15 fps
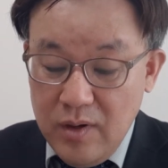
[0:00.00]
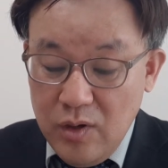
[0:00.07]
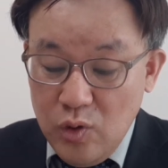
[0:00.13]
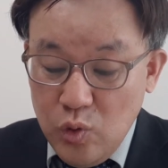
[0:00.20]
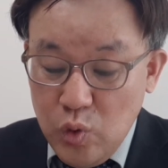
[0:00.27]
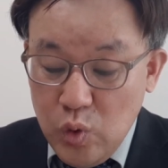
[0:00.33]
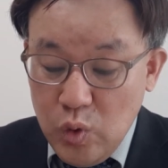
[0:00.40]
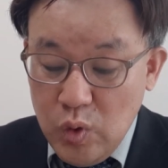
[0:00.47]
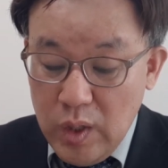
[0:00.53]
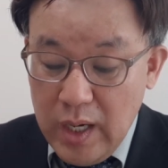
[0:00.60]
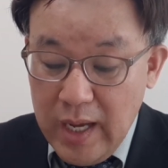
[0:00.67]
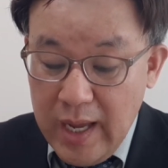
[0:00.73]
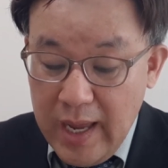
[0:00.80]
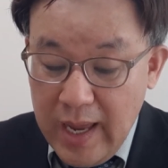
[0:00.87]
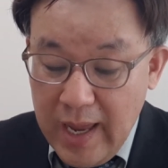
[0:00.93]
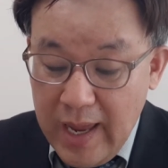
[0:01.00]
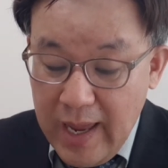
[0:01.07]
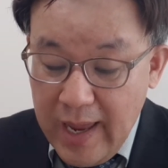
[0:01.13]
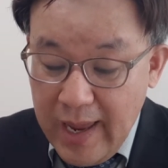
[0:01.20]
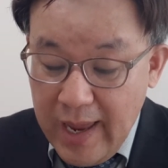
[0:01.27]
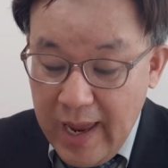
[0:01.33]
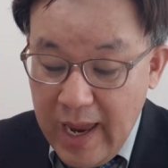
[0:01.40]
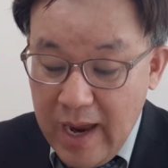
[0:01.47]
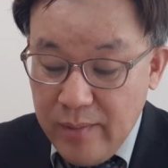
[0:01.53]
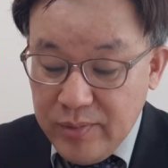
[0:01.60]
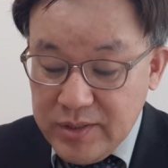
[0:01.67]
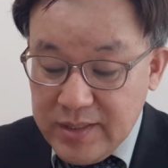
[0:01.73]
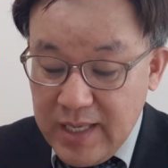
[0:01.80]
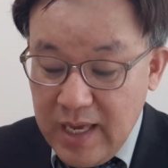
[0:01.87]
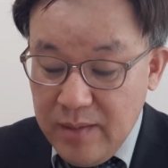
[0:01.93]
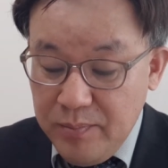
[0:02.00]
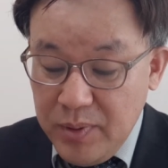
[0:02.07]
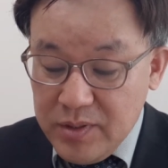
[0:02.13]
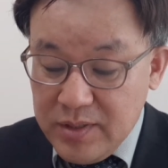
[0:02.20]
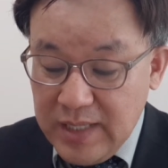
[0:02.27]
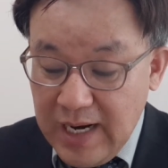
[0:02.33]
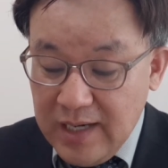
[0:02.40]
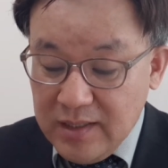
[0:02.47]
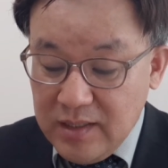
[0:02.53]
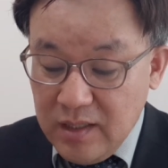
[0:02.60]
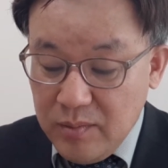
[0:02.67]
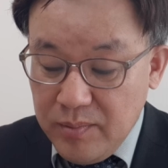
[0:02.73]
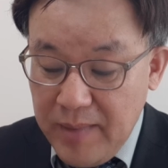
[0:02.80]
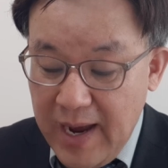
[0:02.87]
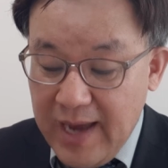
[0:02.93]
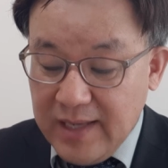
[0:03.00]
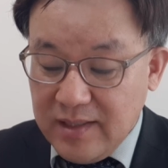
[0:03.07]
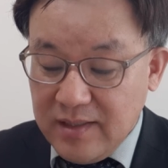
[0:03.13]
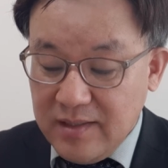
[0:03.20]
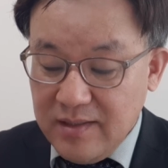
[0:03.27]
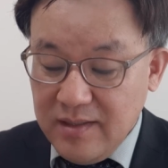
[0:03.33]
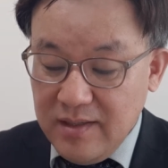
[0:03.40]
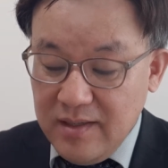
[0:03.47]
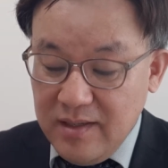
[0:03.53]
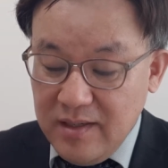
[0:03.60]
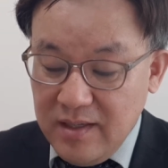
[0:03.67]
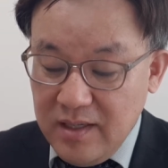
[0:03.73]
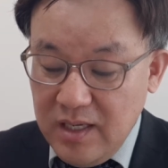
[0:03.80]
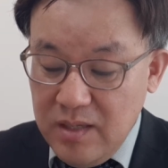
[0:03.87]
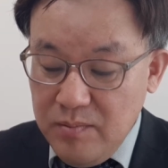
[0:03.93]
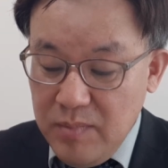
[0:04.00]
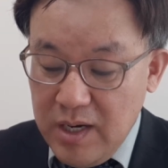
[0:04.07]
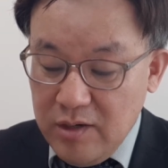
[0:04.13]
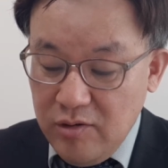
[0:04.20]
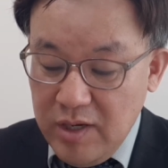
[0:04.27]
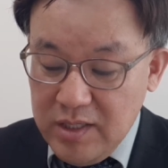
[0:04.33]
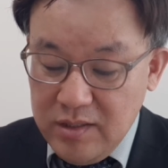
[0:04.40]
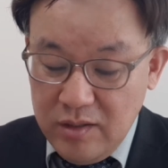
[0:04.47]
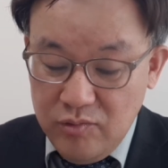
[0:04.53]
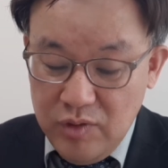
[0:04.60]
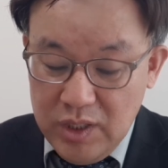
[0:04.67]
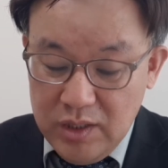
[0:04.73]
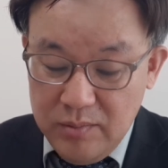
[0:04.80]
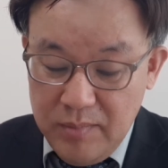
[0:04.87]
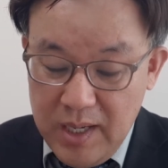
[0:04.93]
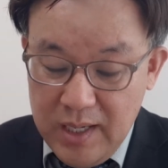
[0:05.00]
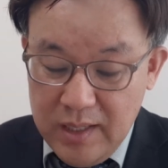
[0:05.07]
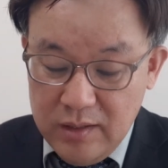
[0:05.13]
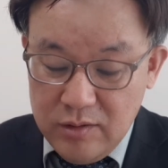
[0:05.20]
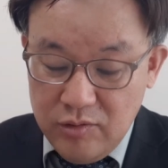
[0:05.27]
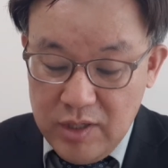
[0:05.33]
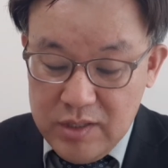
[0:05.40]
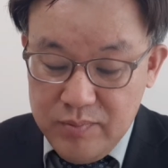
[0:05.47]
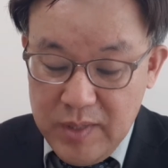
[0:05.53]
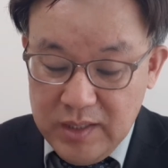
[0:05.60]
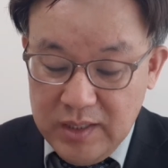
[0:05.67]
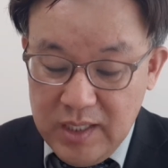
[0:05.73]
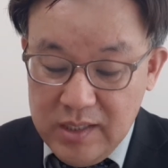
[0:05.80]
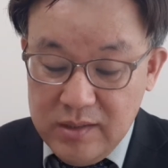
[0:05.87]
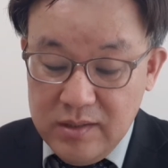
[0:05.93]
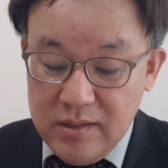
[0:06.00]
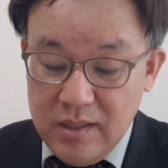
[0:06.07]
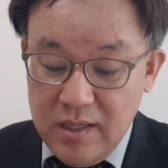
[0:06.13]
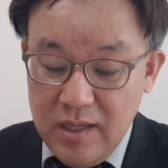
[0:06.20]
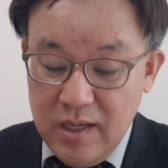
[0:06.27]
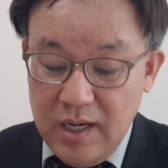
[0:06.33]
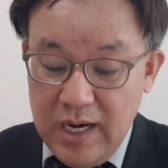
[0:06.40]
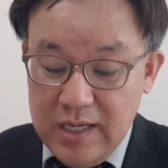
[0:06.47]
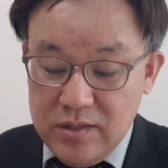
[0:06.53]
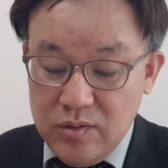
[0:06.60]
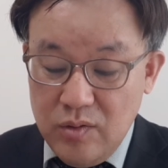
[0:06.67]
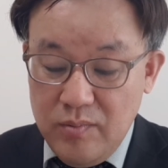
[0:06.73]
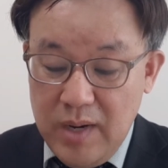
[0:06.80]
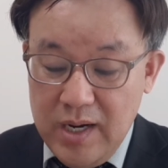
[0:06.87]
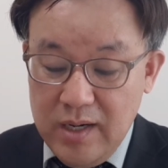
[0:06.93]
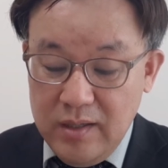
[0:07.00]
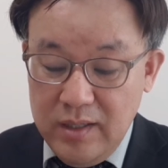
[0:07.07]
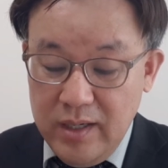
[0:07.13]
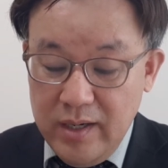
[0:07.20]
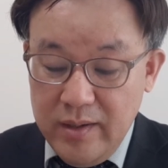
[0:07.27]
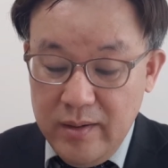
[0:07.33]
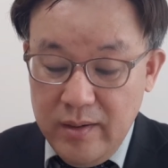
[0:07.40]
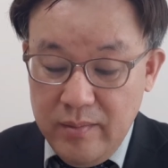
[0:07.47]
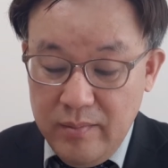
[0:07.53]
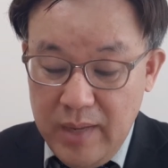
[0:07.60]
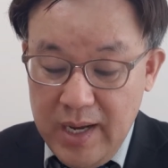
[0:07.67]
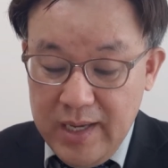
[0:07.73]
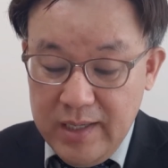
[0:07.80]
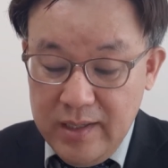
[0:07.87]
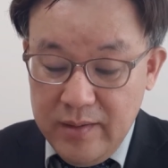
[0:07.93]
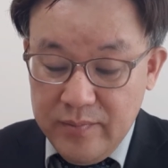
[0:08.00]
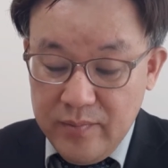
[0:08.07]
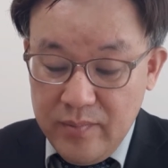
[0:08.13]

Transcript: who have same personality of mine. In my relation with my classmates, I saw my